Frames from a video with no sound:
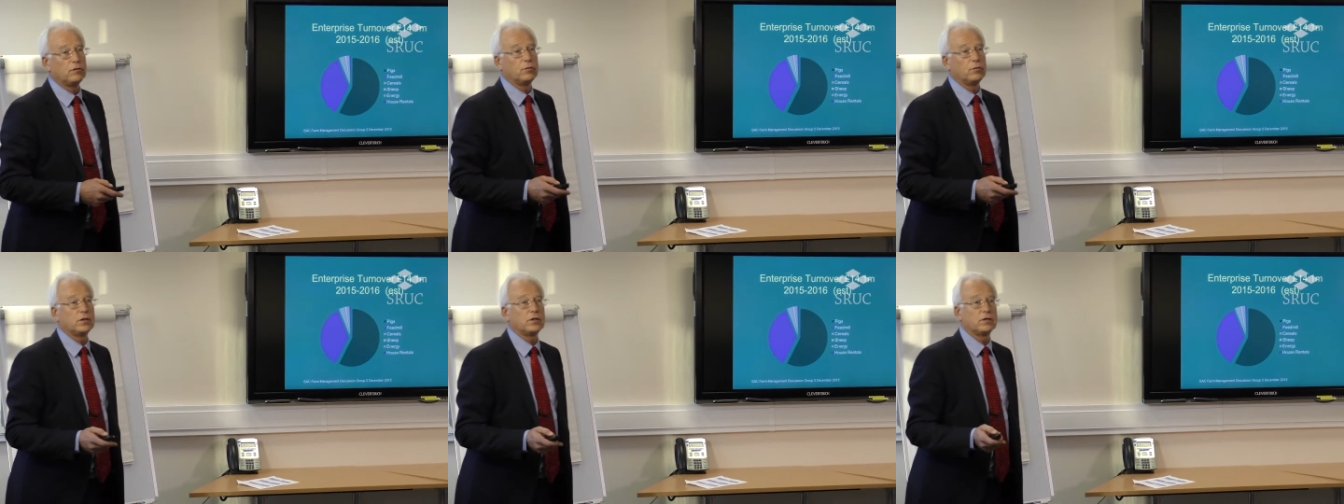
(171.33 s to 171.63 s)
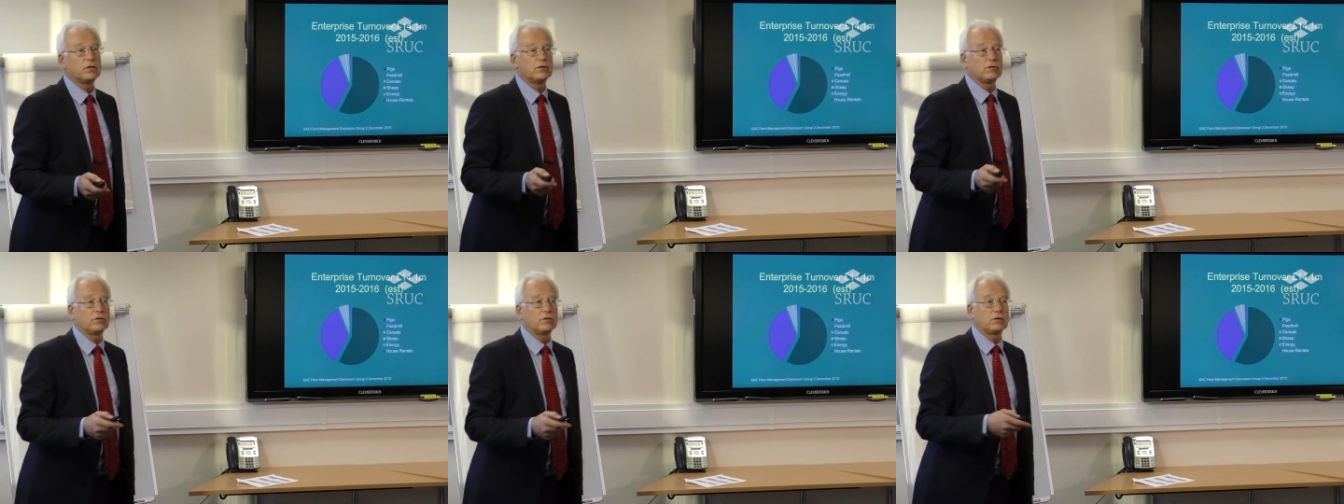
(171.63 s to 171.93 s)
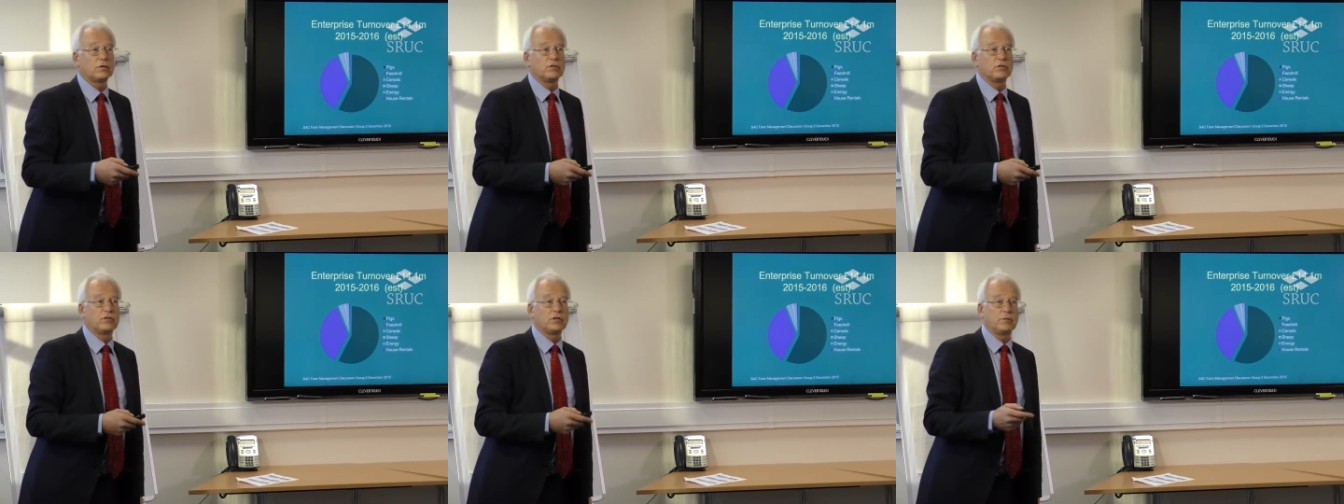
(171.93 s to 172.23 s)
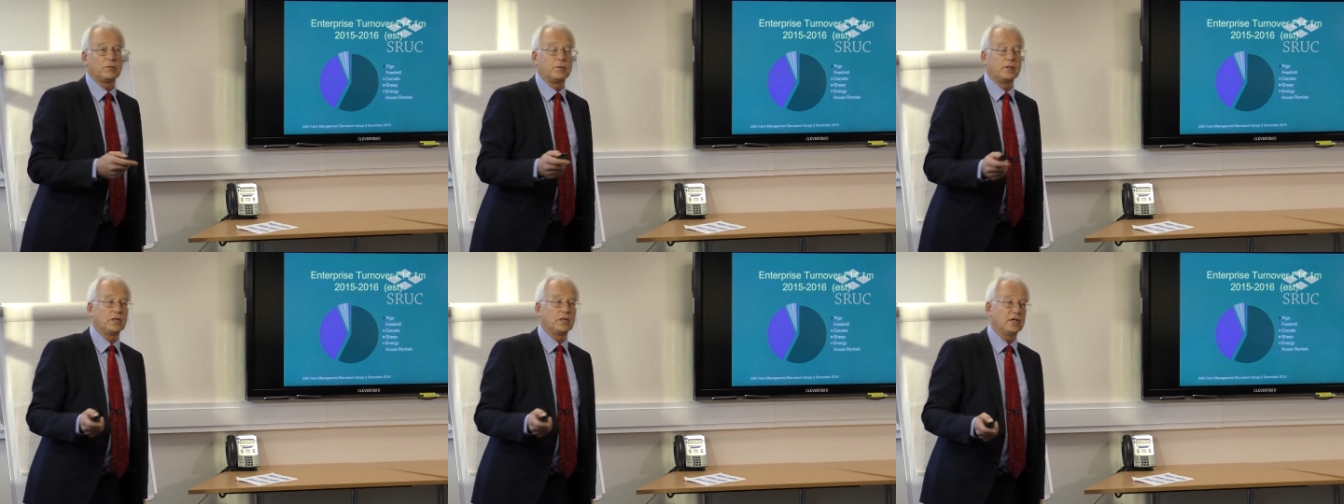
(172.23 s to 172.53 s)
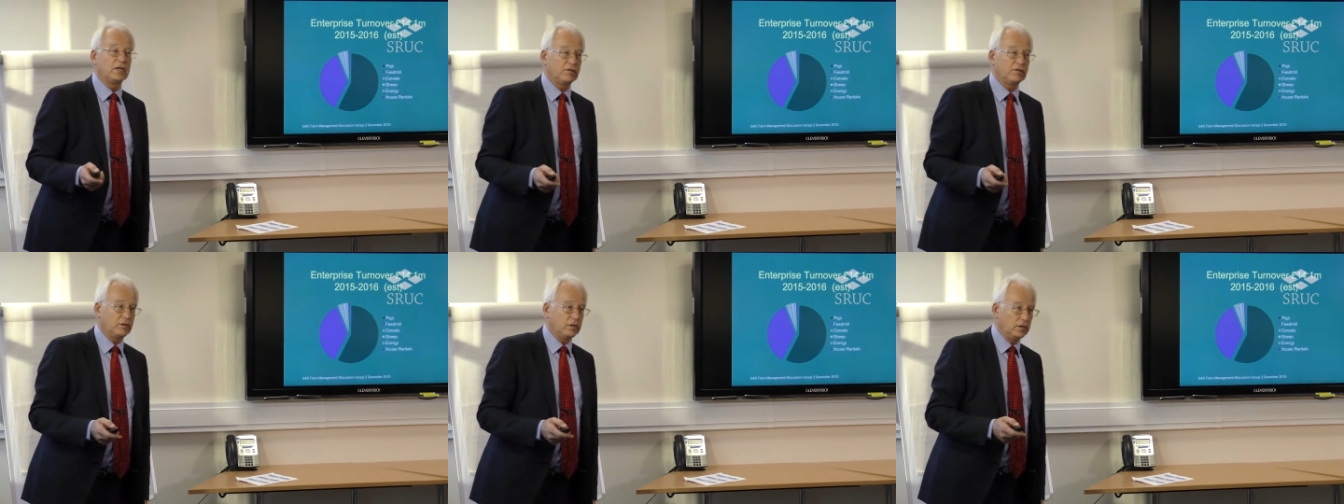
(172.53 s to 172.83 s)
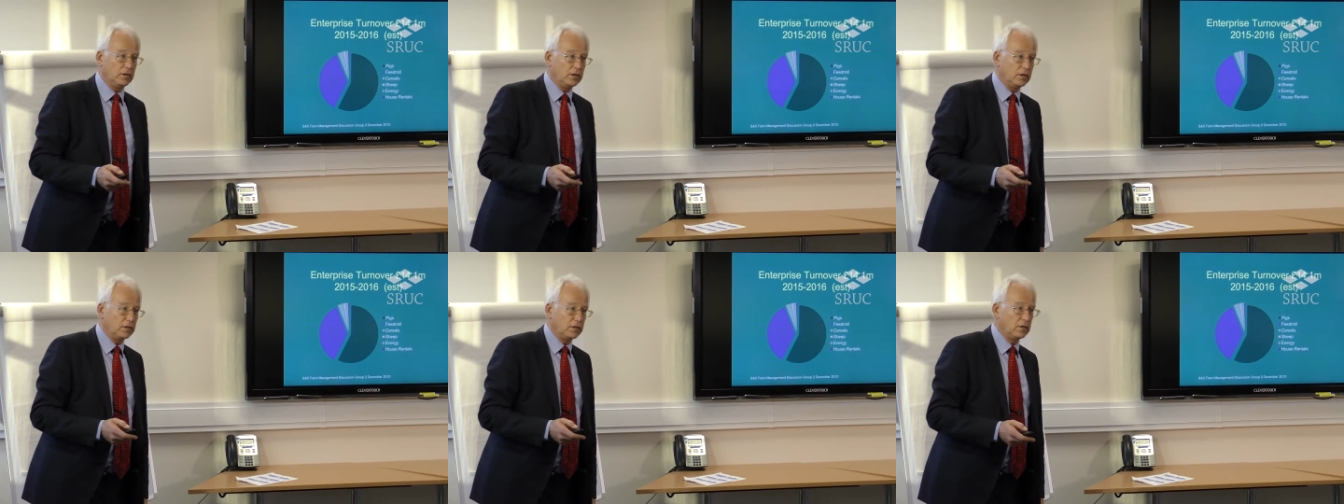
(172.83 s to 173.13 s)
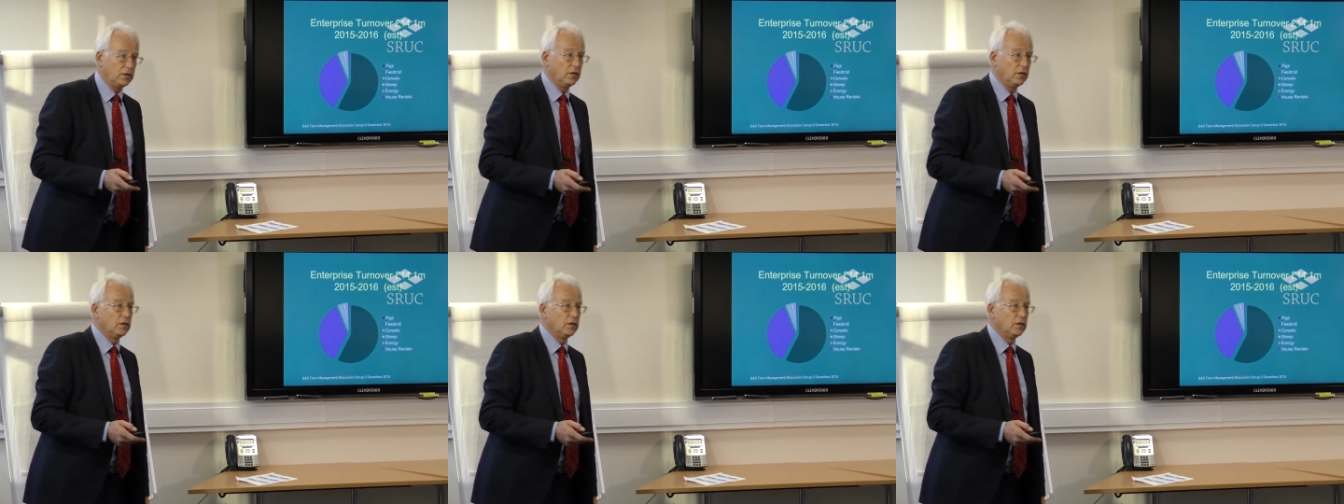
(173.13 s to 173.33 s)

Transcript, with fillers: which is considerably less than that.